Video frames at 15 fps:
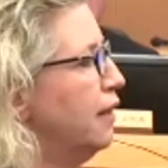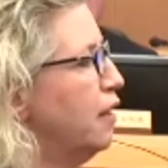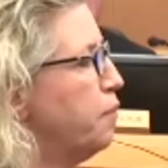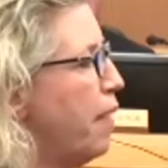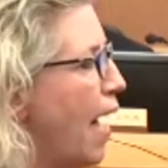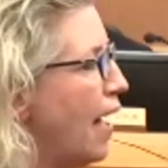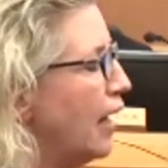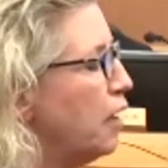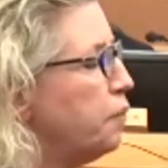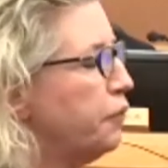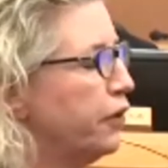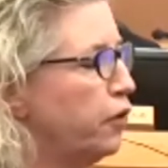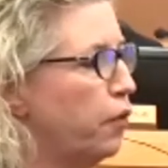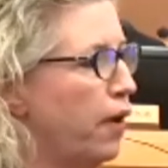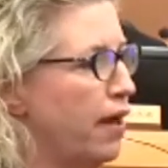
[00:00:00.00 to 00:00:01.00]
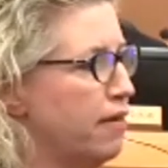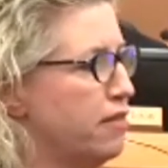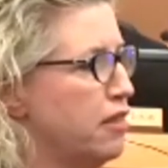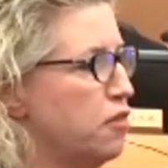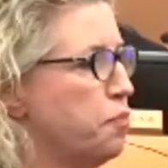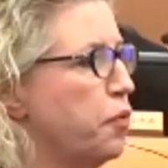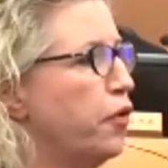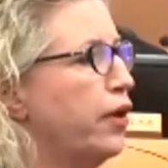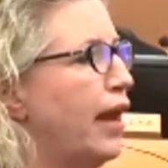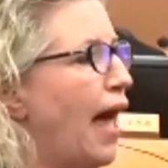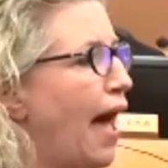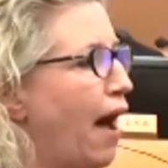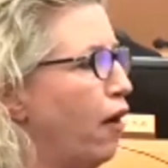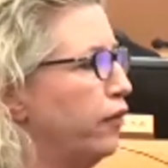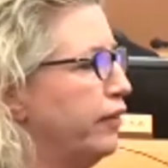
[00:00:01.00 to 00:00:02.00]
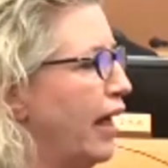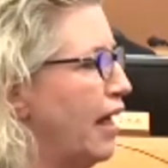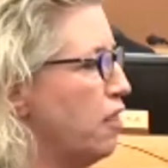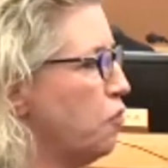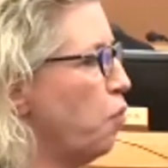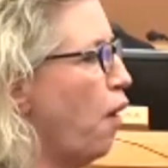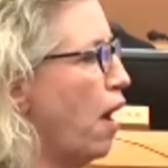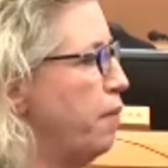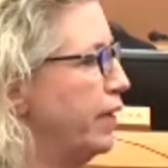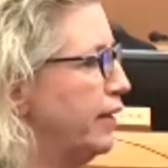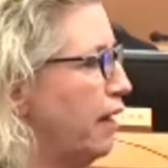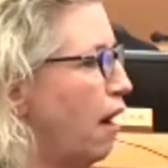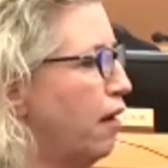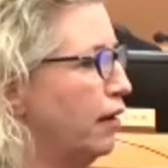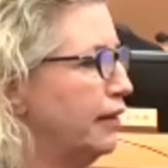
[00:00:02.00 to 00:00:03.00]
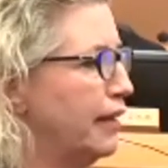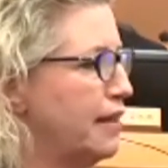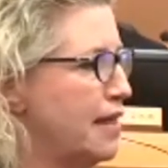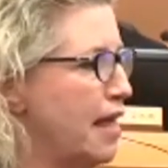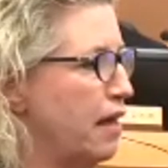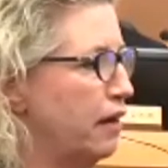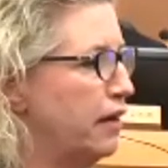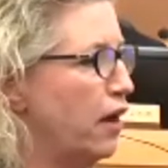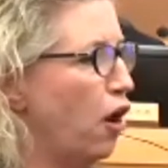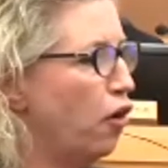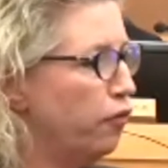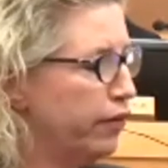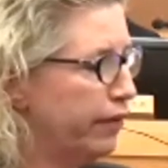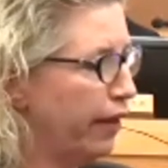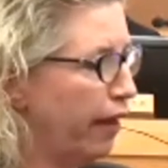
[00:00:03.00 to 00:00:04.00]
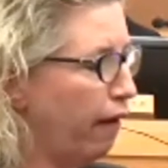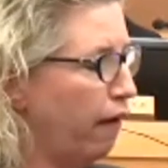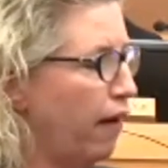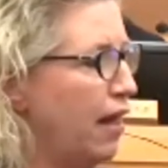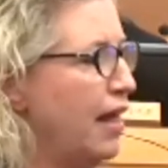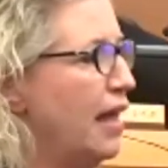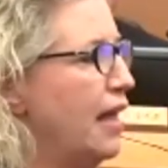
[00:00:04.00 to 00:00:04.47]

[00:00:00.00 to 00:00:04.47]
The backup request is put out. That's why McDonald was headed over there.